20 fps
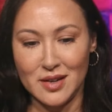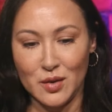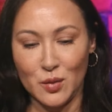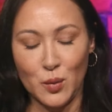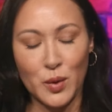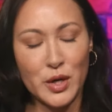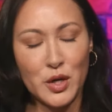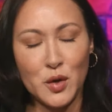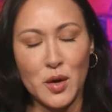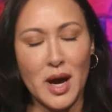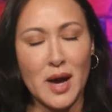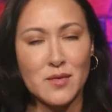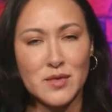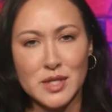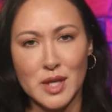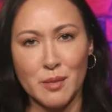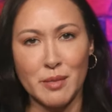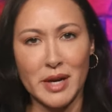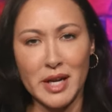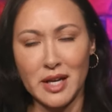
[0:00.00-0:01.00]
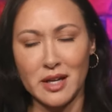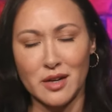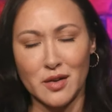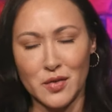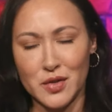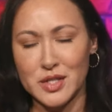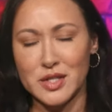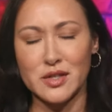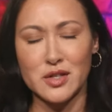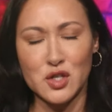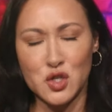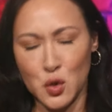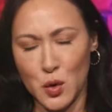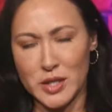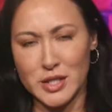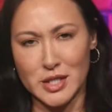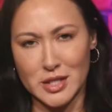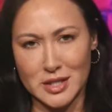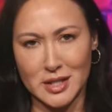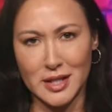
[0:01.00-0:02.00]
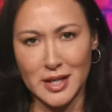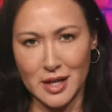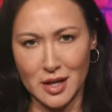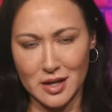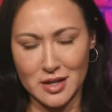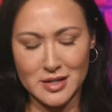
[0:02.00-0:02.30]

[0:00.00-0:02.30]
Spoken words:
when you have somebody, you know, this, the choice is clear,